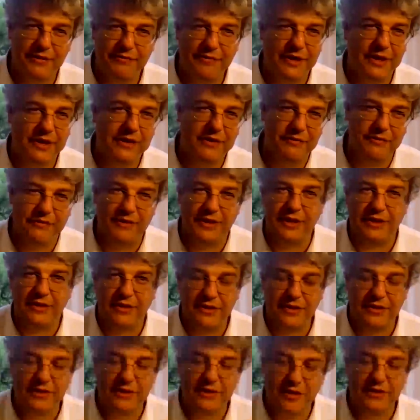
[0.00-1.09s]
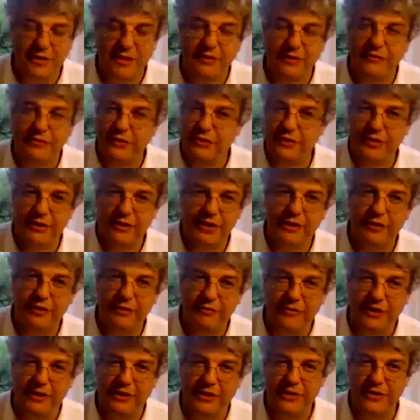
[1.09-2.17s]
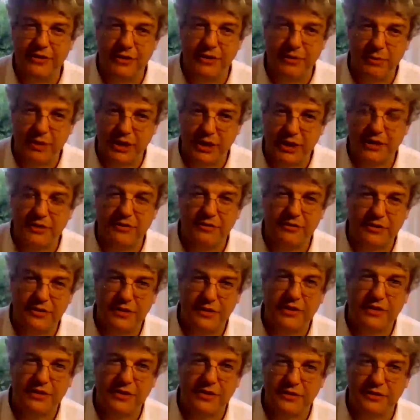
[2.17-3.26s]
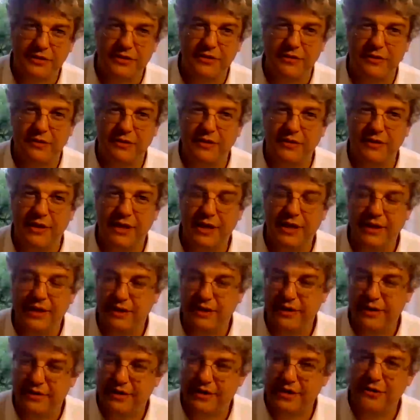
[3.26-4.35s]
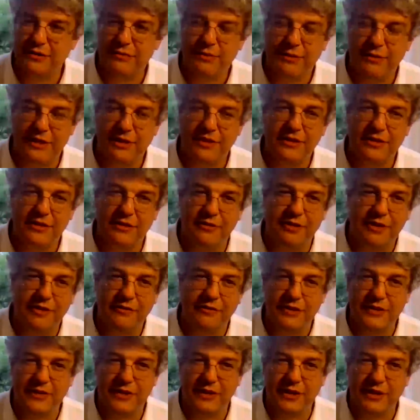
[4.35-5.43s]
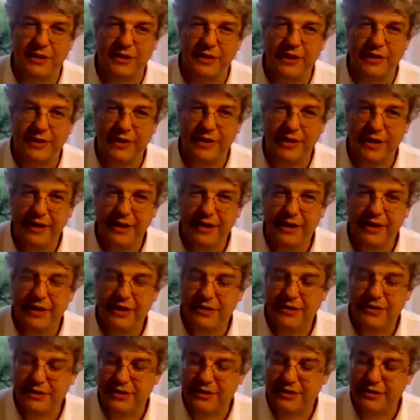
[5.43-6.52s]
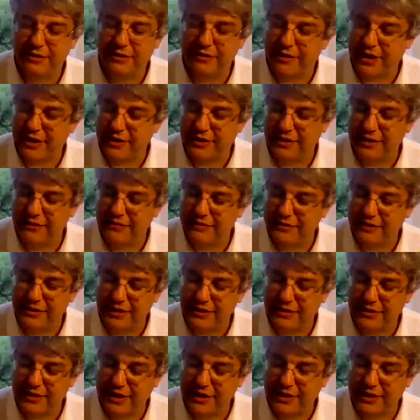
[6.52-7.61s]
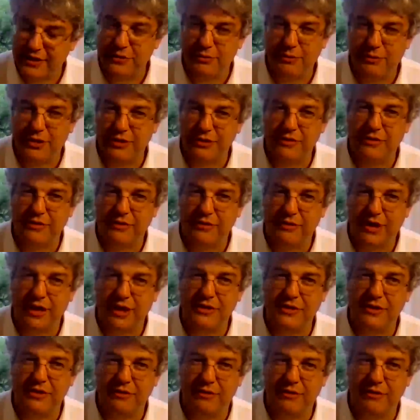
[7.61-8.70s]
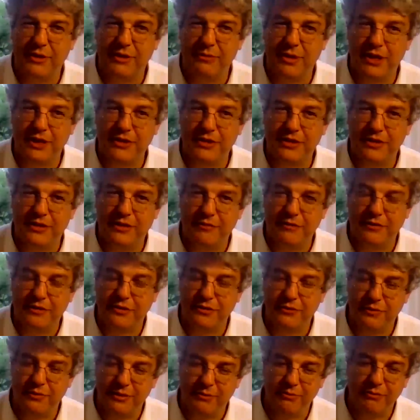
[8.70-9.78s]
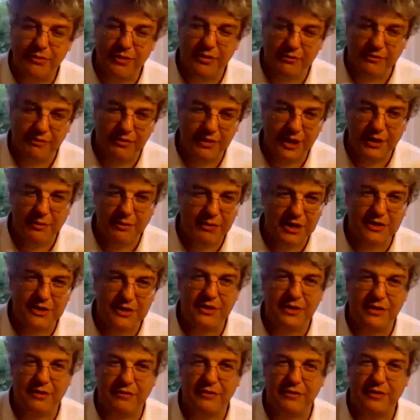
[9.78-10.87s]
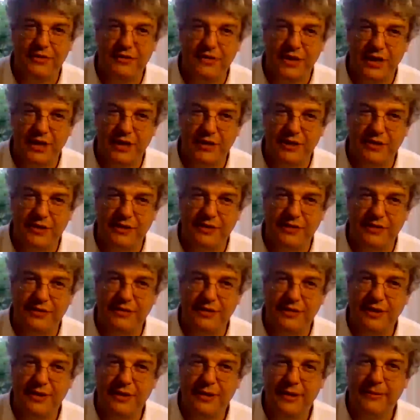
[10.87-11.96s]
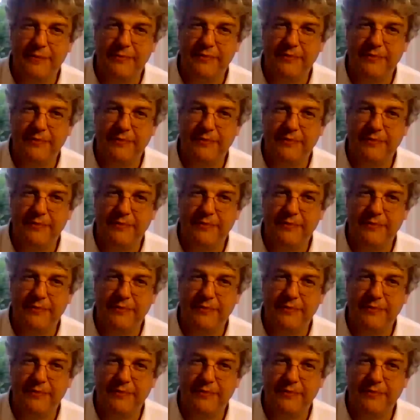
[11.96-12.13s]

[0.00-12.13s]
that effectively this is a novel coronavirus. Nobody has resistance to it. That's why it's so devastating. So I don't think that that exposure actually really makes a difference. What really makes a difference in Asia